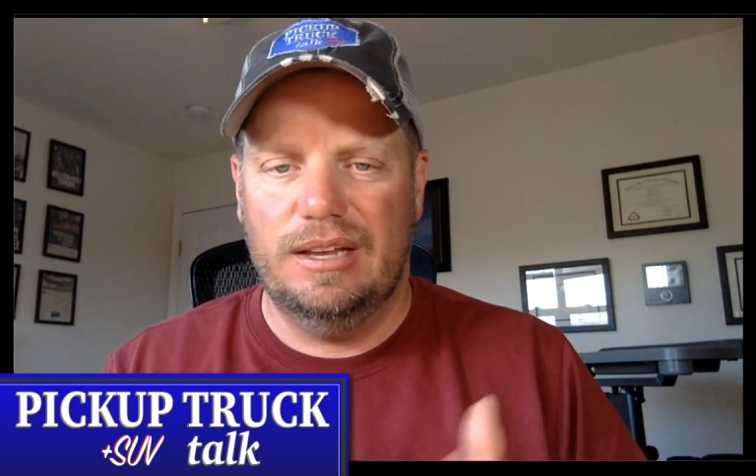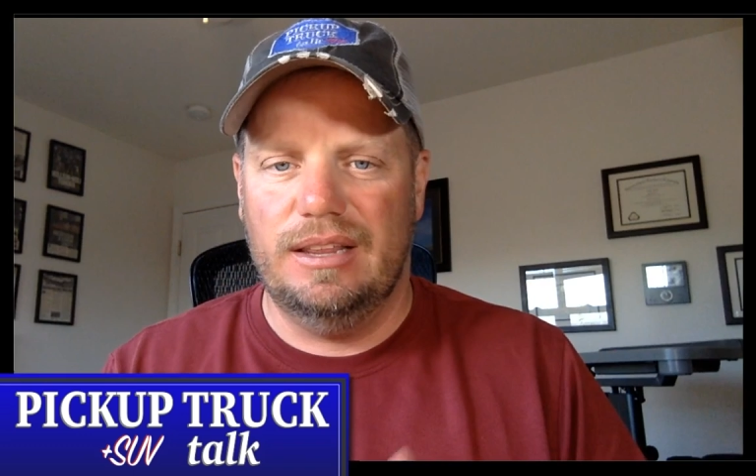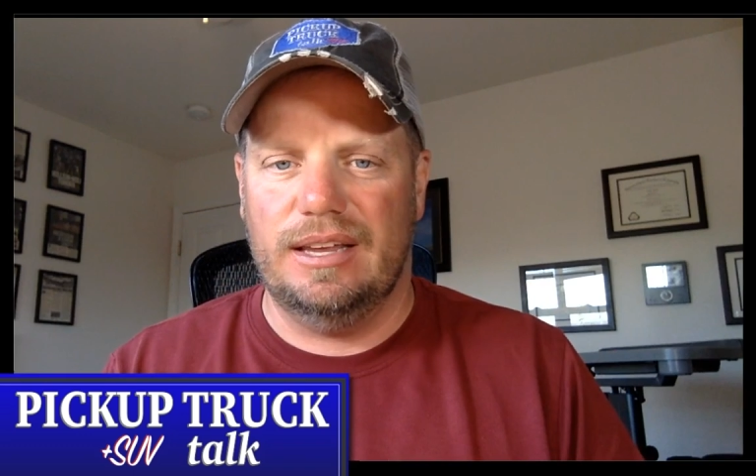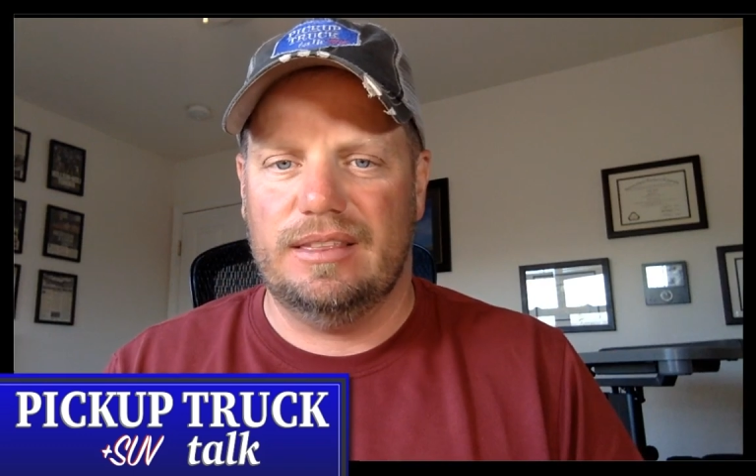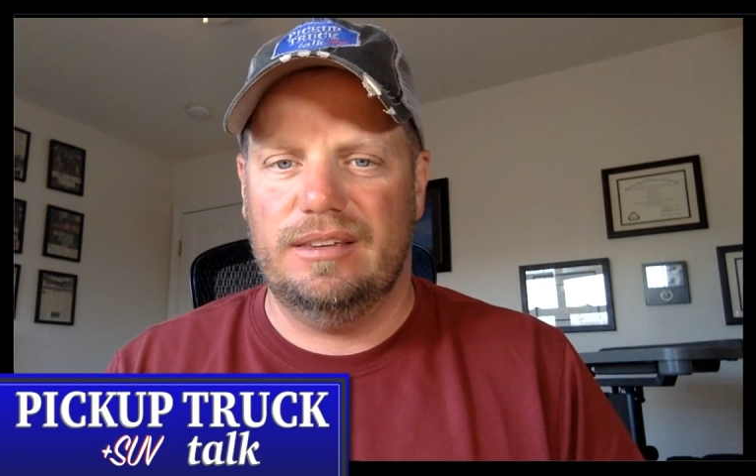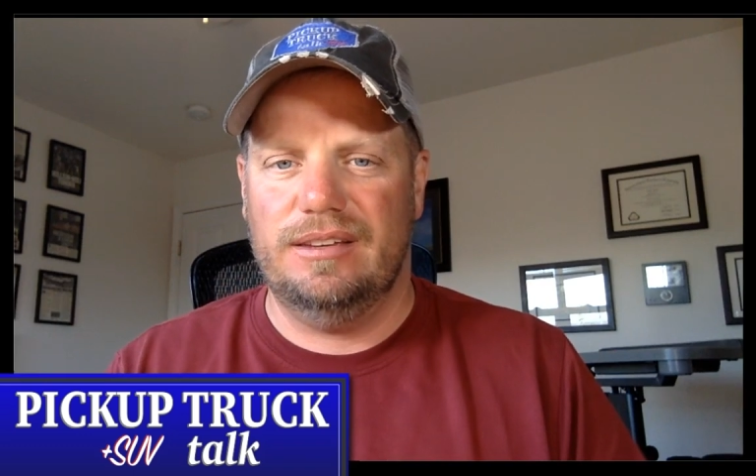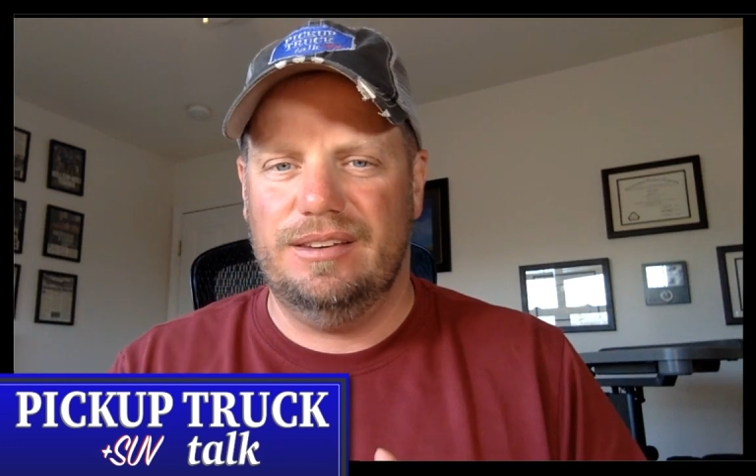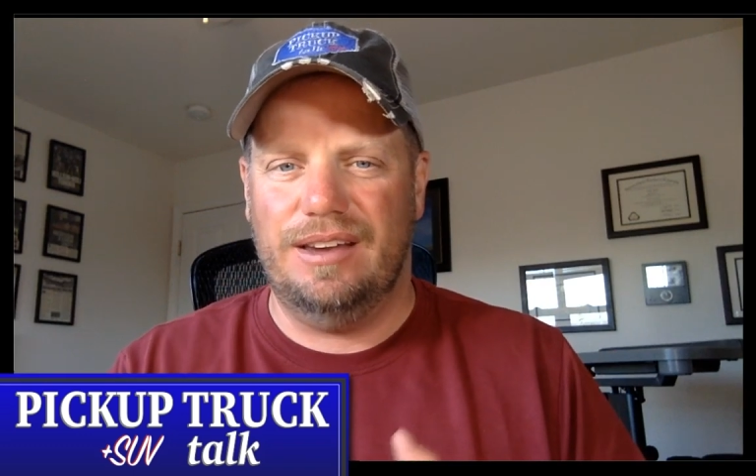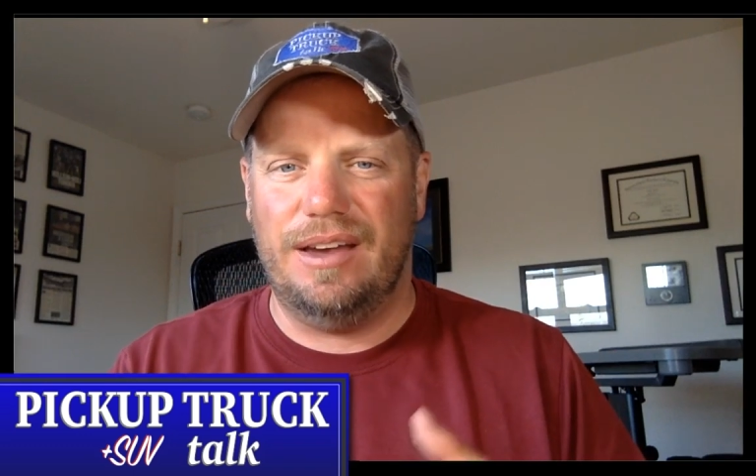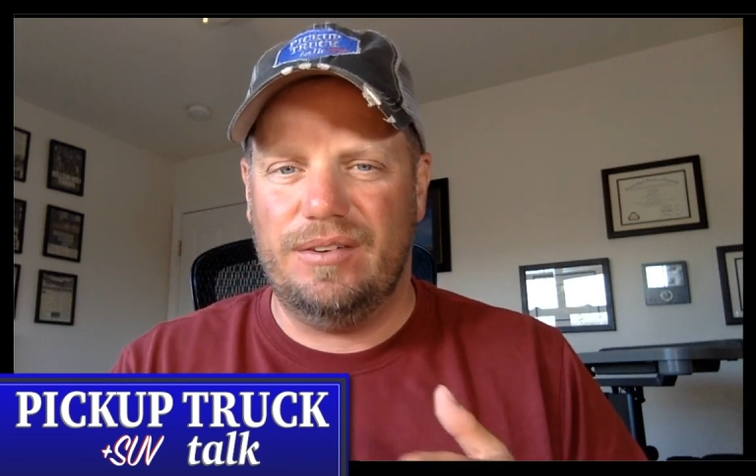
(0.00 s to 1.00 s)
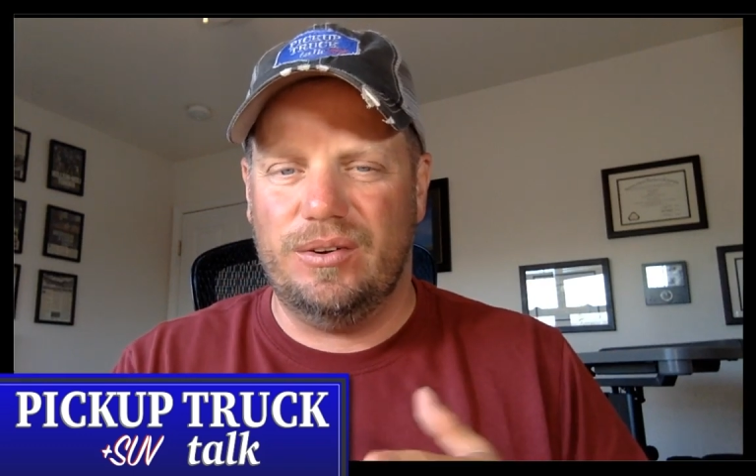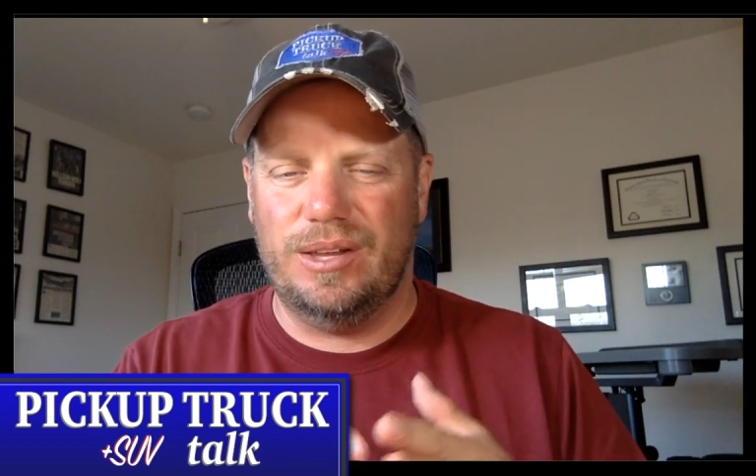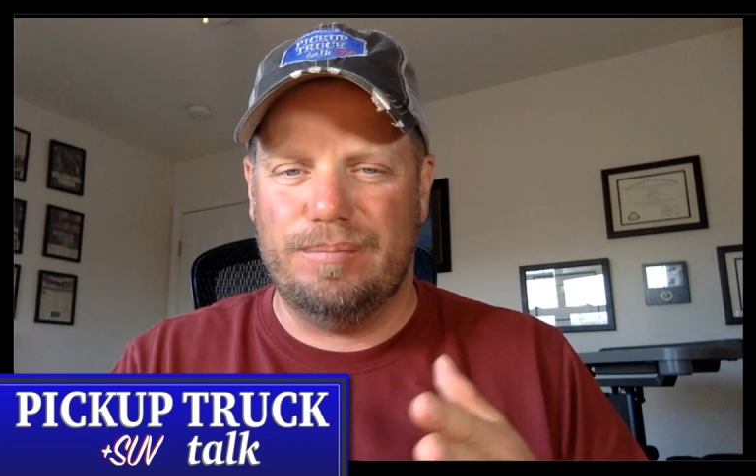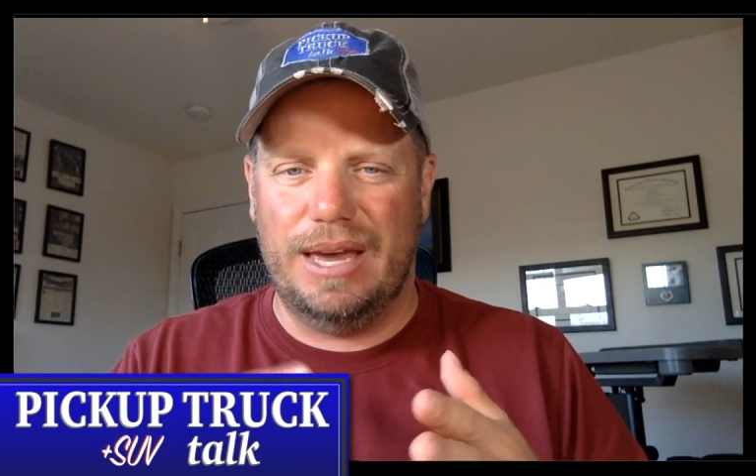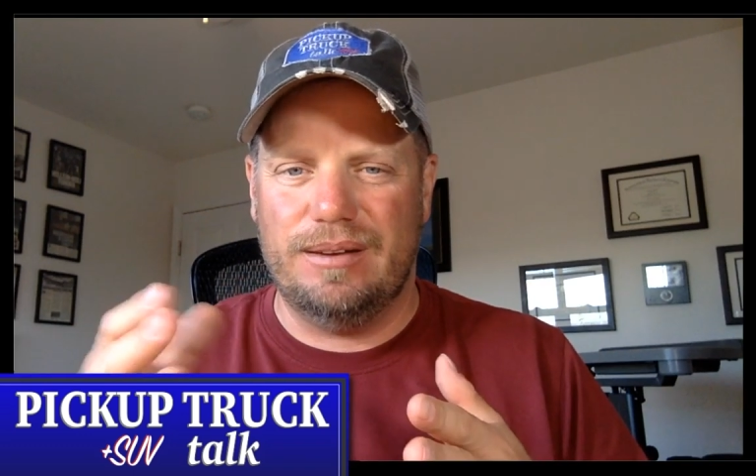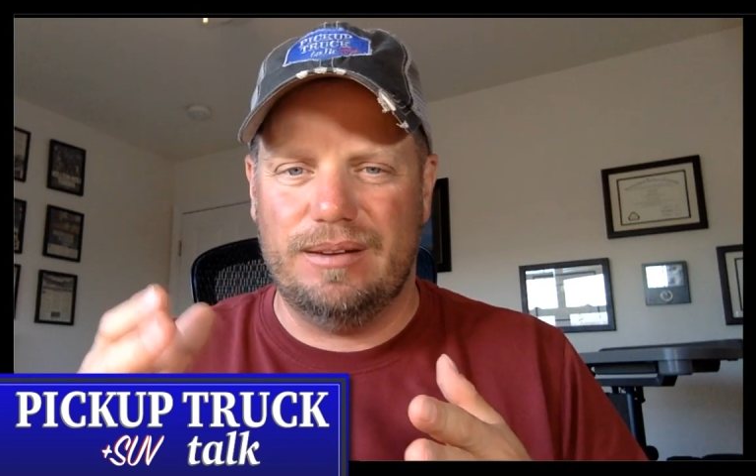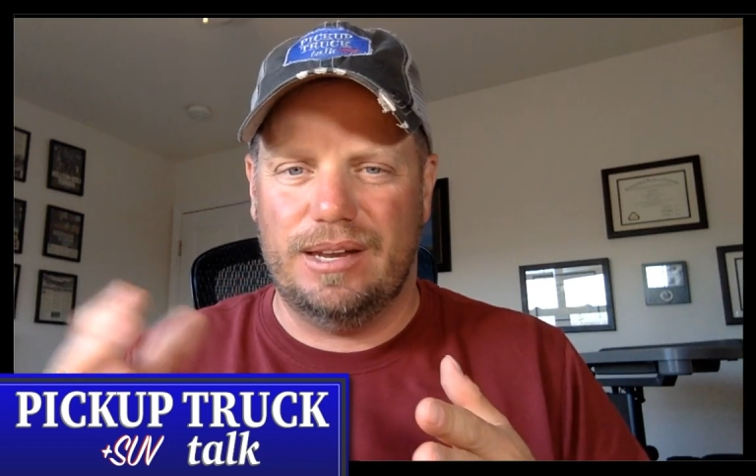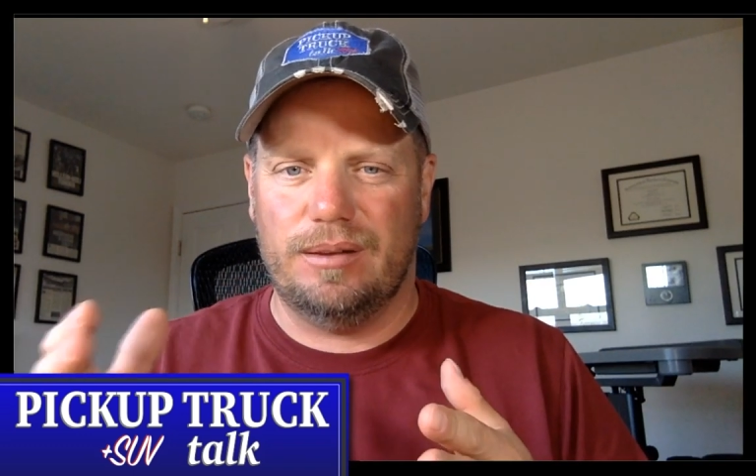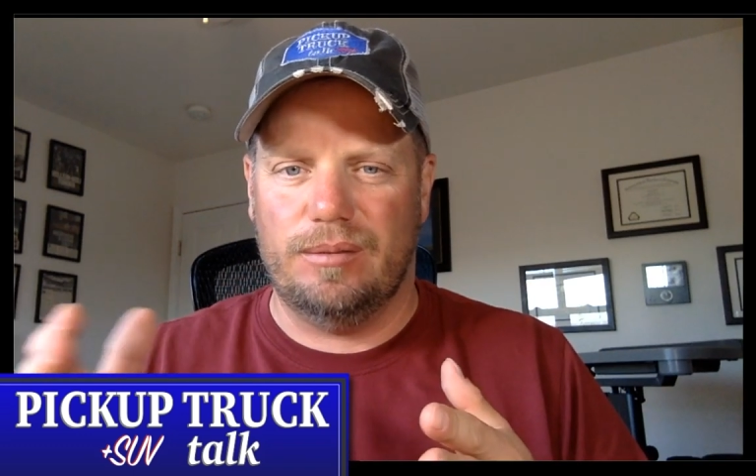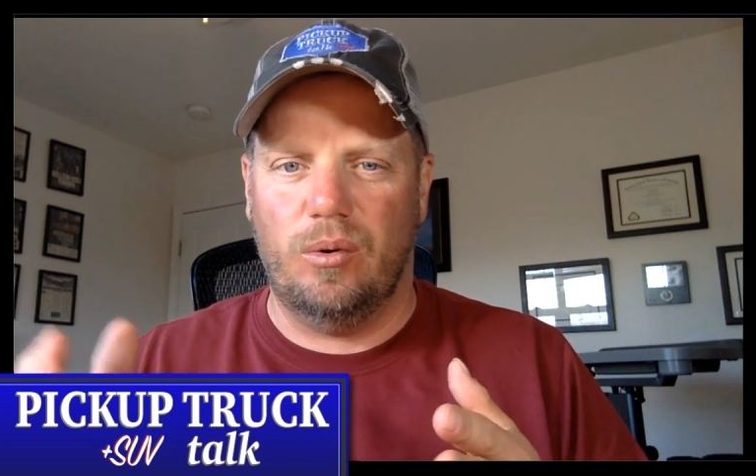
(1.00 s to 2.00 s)
Like, you haven't really made
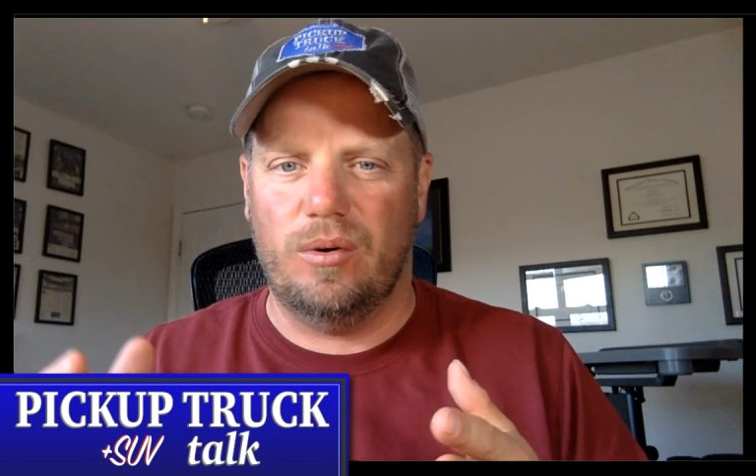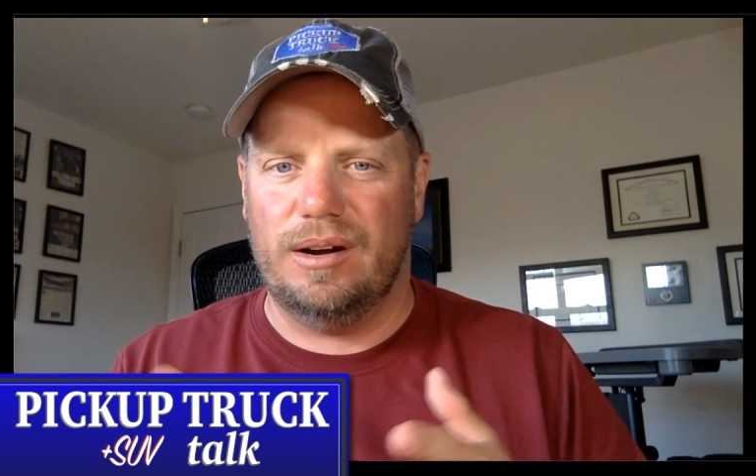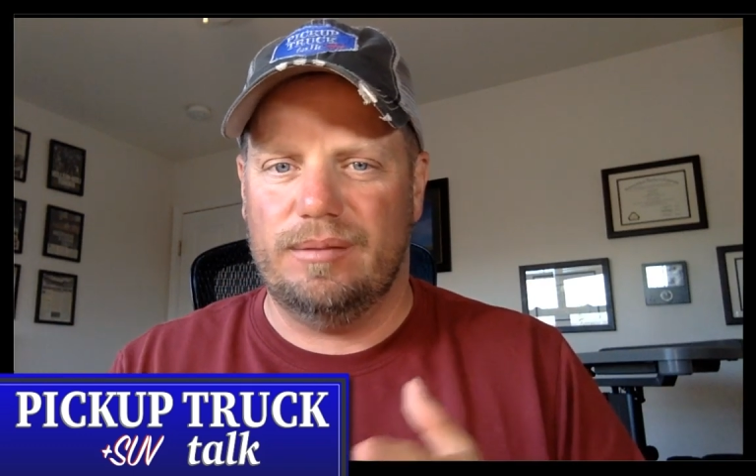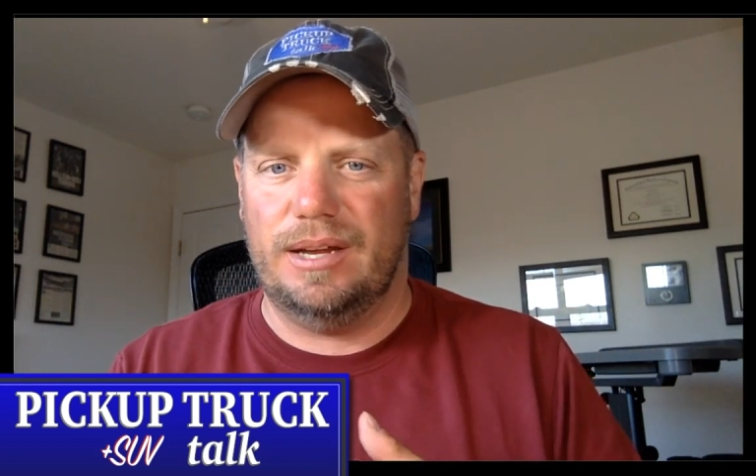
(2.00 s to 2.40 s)
anything more.